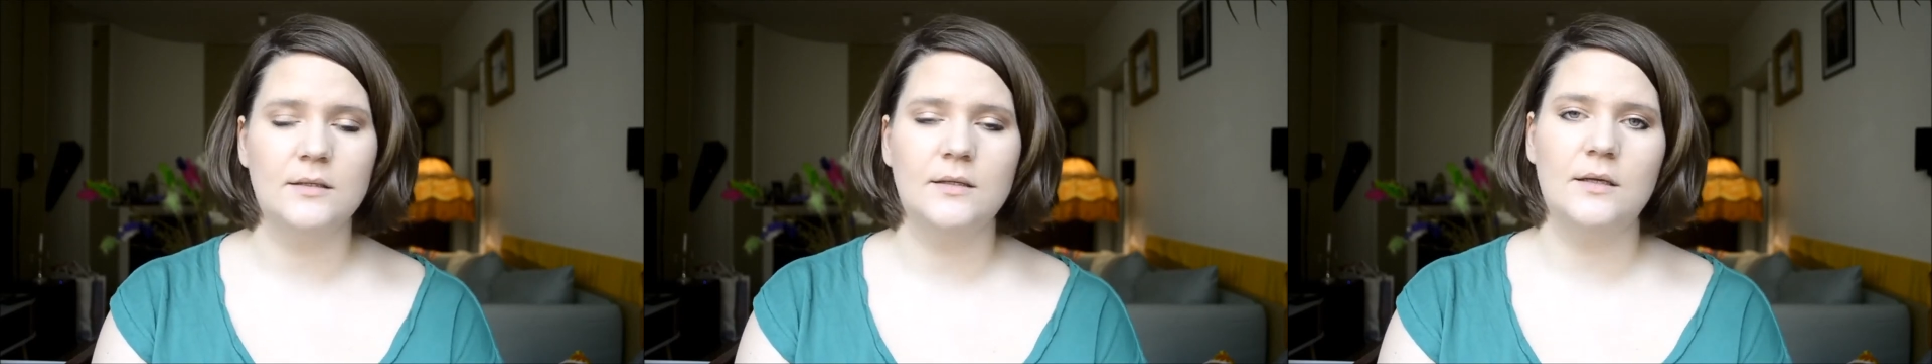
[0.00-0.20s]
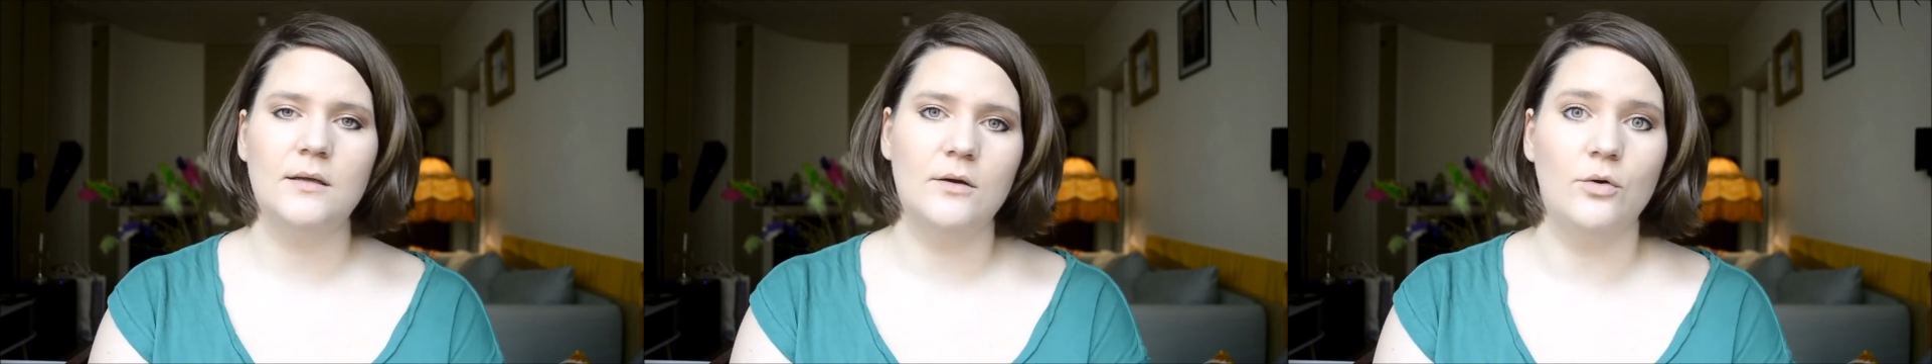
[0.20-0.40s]

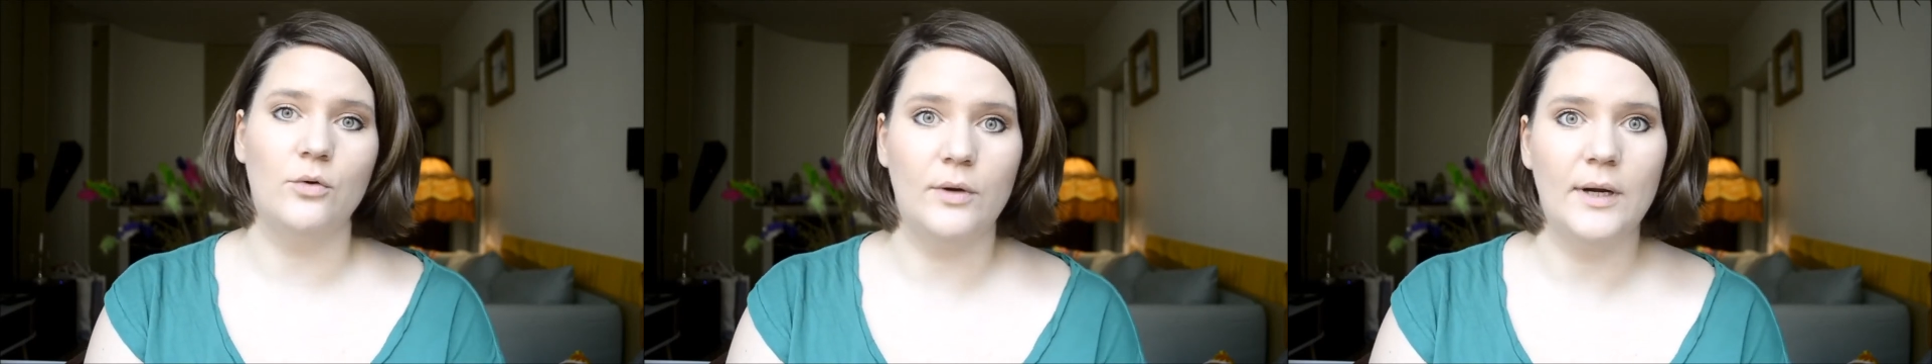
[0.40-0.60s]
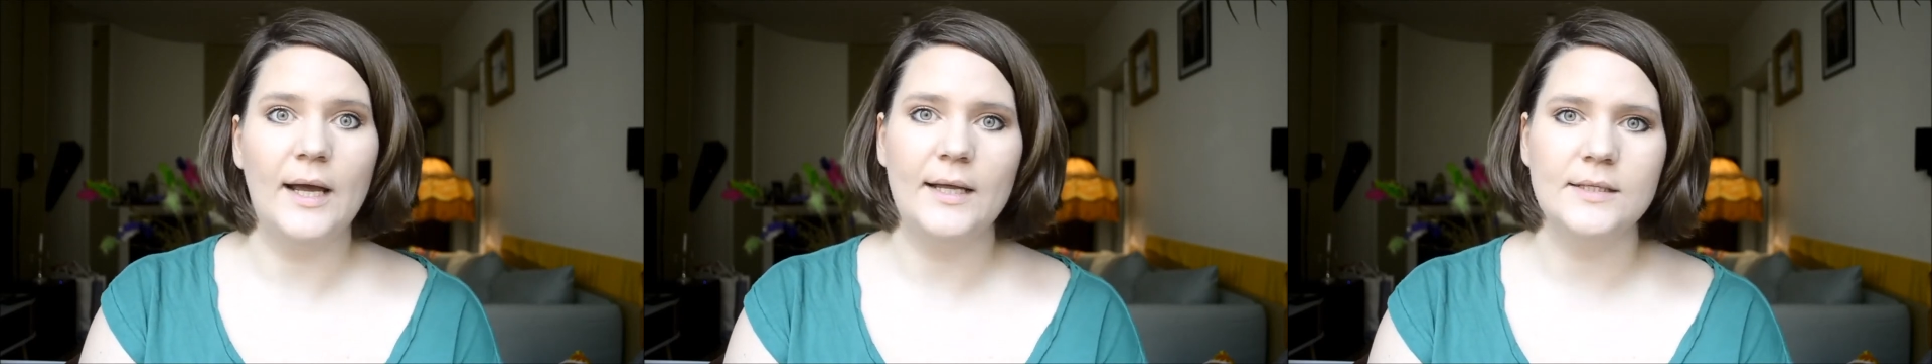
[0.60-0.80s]
uh,
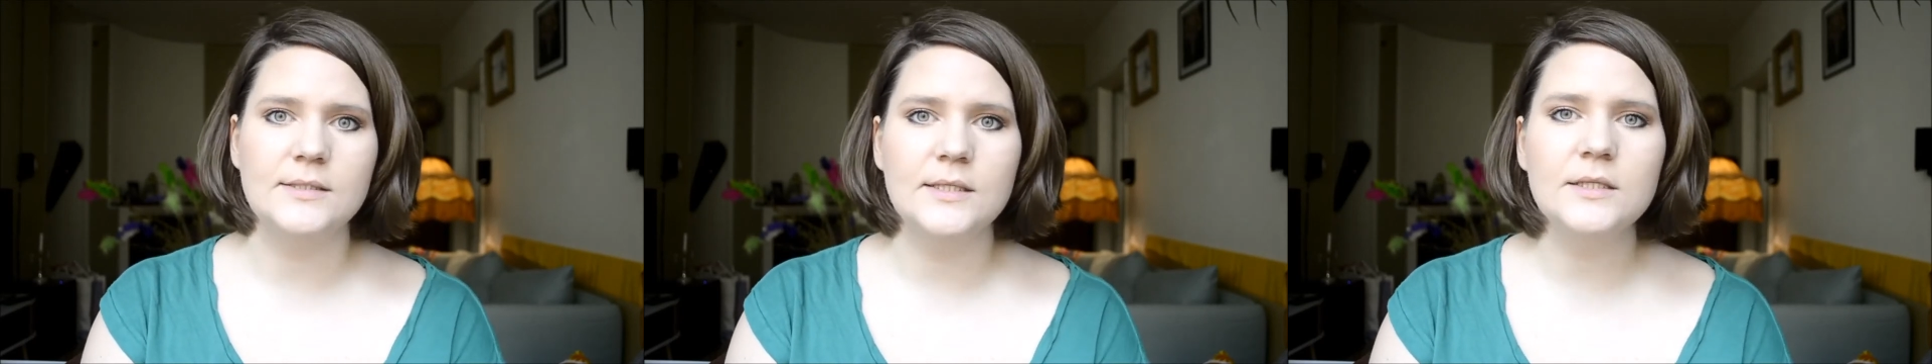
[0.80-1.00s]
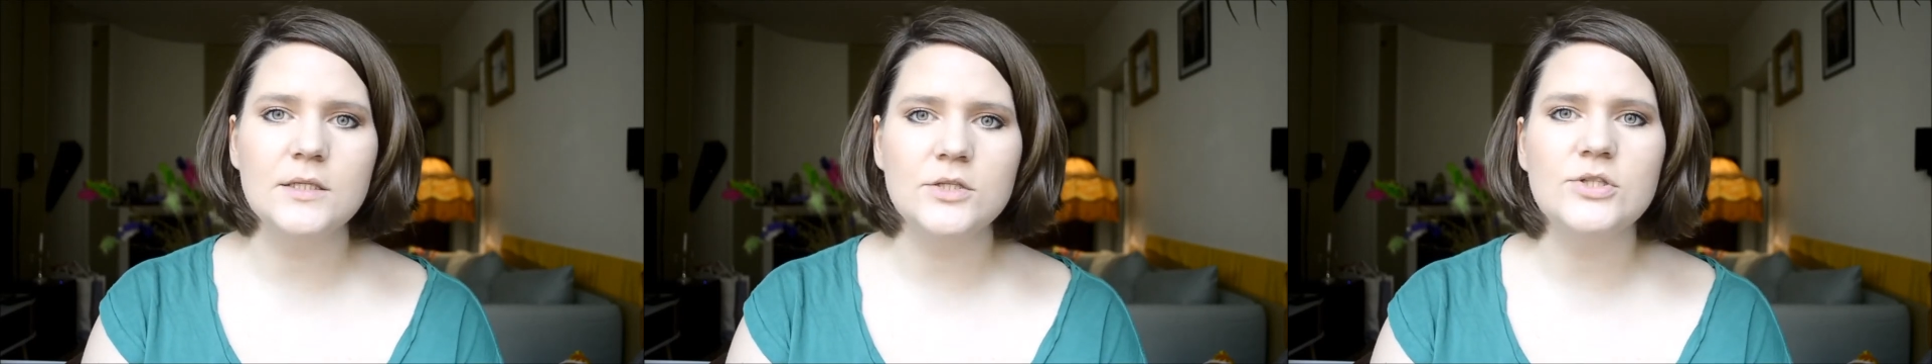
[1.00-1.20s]
or I
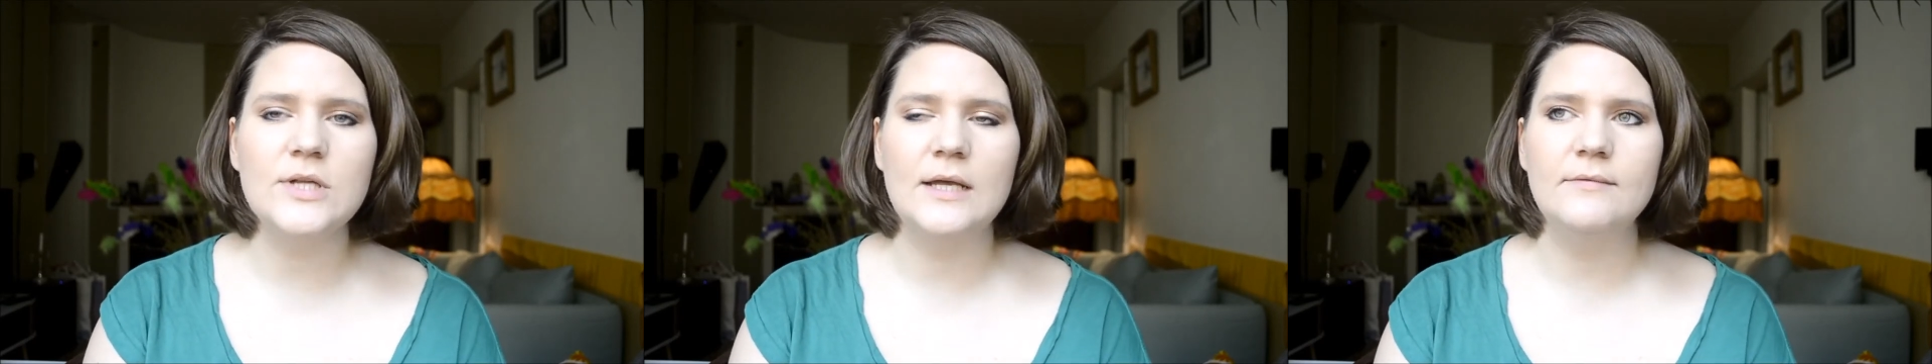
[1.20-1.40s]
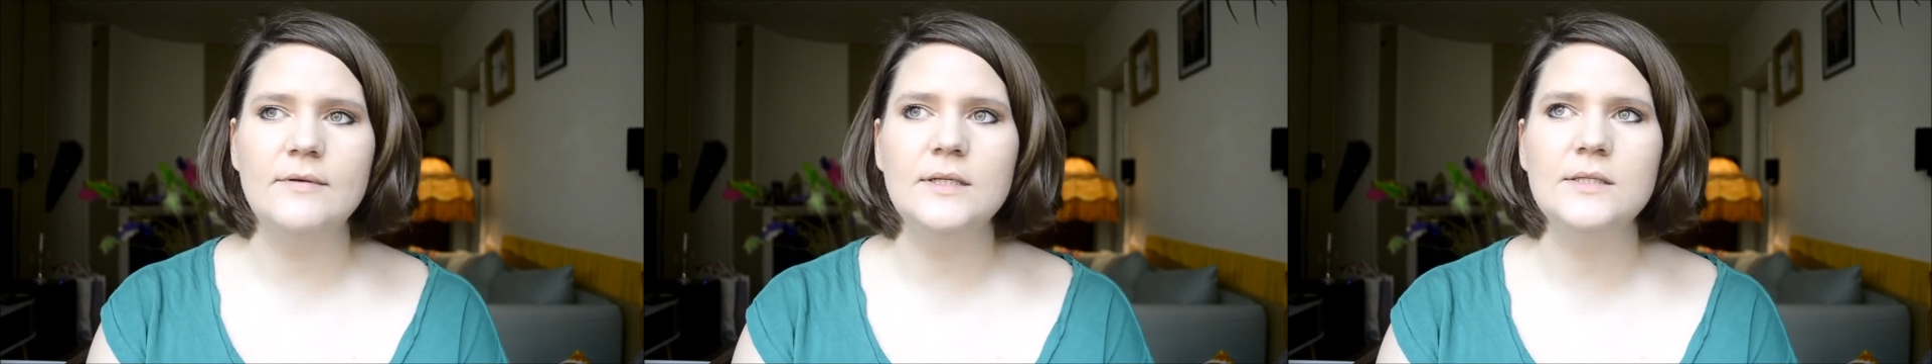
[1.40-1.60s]
did
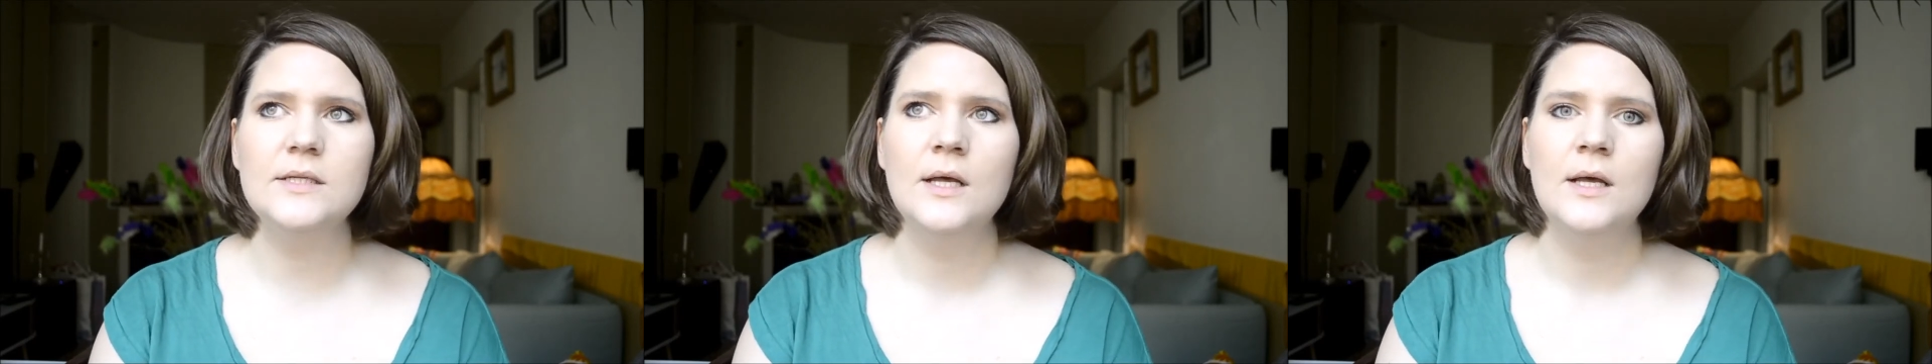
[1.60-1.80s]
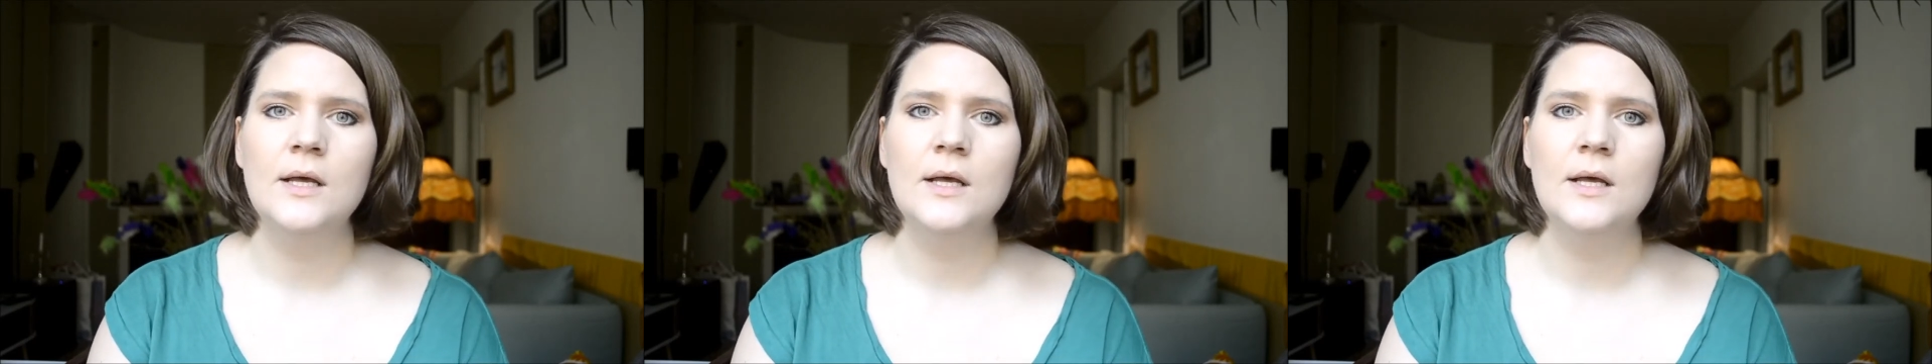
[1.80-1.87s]
shave it,